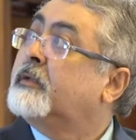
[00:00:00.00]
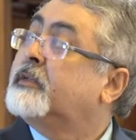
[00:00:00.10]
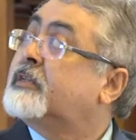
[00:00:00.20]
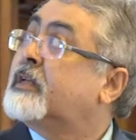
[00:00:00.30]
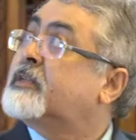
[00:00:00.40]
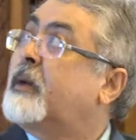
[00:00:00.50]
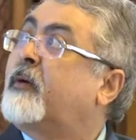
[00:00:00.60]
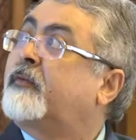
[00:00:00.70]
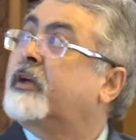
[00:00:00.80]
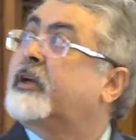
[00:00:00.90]
These are
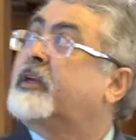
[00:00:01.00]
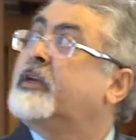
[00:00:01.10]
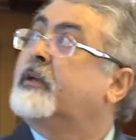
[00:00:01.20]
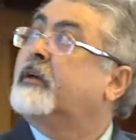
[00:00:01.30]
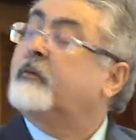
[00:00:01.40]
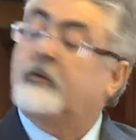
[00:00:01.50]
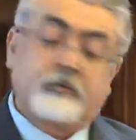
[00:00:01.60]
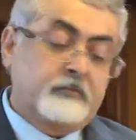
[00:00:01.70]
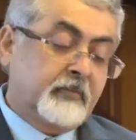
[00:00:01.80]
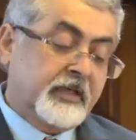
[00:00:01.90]
some of the key
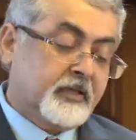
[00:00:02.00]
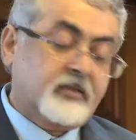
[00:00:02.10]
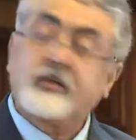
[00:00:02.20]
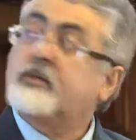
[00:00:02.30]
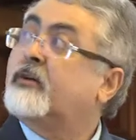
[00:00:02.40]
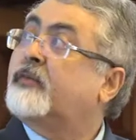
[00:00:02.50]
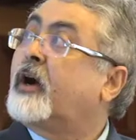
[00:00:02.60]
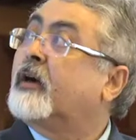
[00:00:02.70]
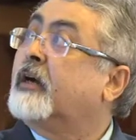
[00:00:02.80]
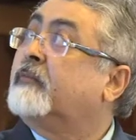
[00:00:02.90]
ministers of
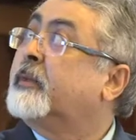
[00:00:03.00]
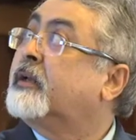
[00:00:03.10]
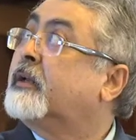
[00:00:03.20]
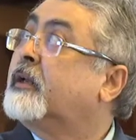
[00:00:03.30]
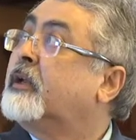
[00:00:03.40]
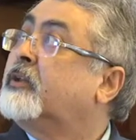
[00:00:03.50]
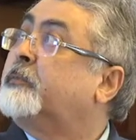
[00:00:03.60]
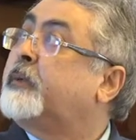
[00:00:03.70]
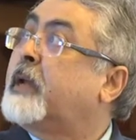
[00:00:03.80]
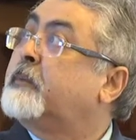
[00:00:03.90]
our government.
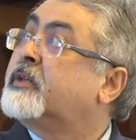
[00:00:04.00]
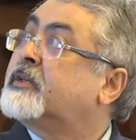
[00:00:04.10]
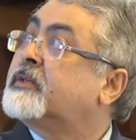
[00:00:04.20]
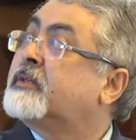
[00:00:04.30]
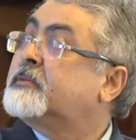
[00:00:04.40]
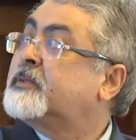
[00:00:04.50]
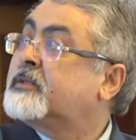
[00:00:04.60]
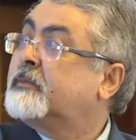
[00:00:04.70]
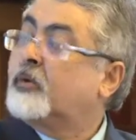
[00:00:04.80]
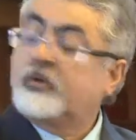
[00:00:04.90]
The Prime Minister is
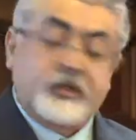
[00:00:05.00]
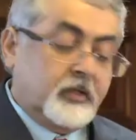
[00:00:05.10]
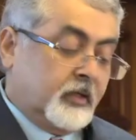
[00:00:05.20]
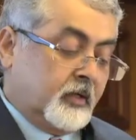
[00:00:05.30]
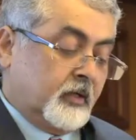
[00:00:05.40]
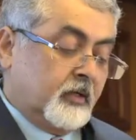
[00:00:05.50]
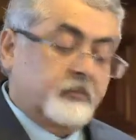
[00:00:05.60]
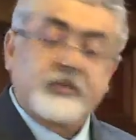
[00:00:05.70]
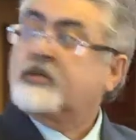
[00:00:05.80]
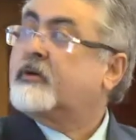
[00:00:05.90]
Mr. Modi.
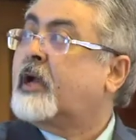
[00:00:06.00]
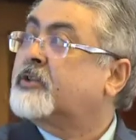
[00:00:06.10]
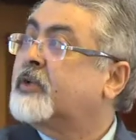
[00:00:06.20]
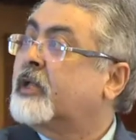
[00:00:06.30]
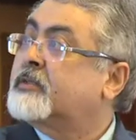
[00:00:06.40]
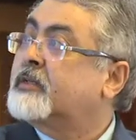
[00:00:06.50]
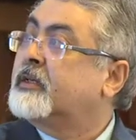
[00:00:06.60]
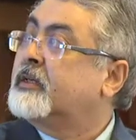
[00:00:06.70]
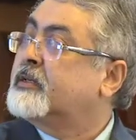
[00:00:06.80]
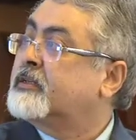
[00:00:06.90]
Mr. Rajnath
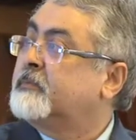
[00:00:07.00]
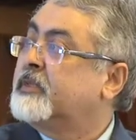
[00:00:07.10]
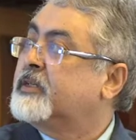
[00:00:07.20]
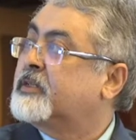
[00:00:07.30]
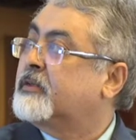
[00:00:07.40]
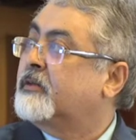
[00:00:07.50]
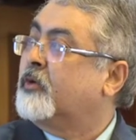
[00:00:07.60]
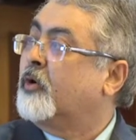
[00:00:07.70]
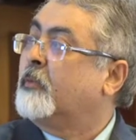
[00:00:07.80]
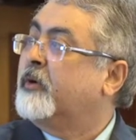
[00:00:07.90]
Singh is the Minister
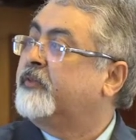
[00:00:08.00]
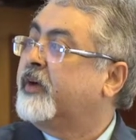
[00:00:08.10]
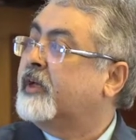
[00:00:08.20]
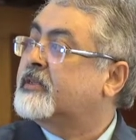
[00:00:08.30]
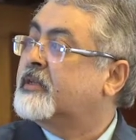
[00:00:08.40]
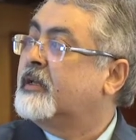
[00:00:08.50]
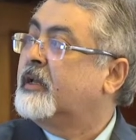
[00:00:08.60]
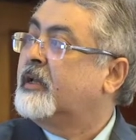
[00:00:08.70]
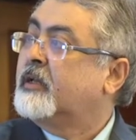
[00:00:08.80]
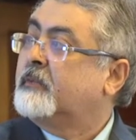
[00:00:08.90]
of Home Affairs.
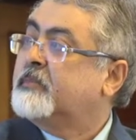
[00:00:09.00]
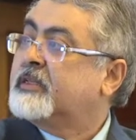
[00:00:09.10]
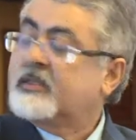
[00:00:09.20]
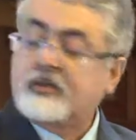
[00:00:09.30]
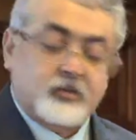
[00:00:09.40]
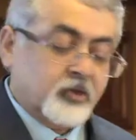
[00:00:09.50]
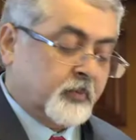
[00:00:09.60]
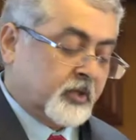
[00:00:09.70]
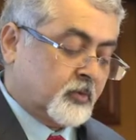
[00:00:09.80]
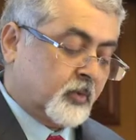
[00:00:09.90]
Mrs.
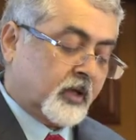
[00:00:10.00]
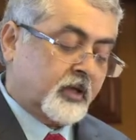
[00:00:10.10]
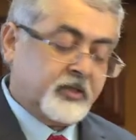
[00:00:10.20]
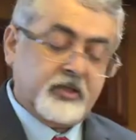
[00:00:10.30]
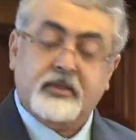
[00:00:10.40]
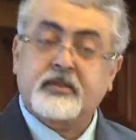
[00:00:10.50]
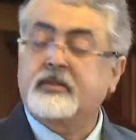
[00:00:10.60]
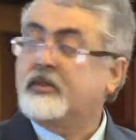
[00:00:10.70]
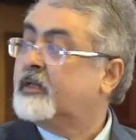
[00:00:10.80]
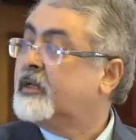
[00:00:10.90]
Sushma Swaraj
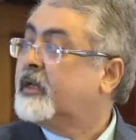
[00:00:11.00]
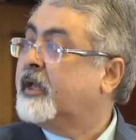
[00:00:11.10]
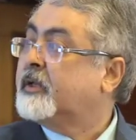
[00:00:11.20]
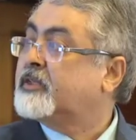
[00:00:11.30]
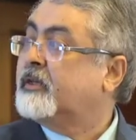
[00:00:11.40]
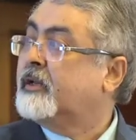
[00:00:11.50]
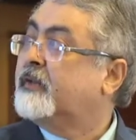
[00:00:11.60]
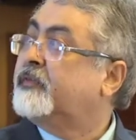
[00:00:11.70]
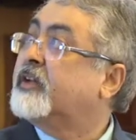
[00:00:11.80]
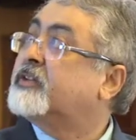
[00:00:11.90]
is the
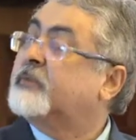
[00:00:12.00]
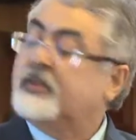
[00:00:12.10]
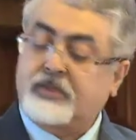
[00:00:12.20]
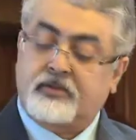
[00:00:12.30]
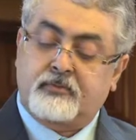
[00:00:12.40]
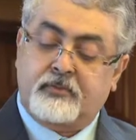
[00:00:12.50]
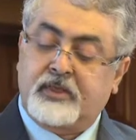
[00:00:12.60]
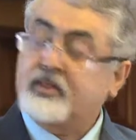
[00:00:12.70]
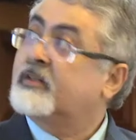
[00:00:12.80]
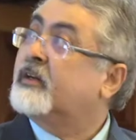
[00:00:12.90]
External Affairs
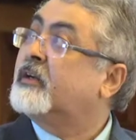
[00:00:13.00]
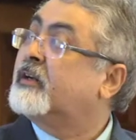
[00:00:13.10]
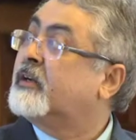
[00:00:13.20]
Minister.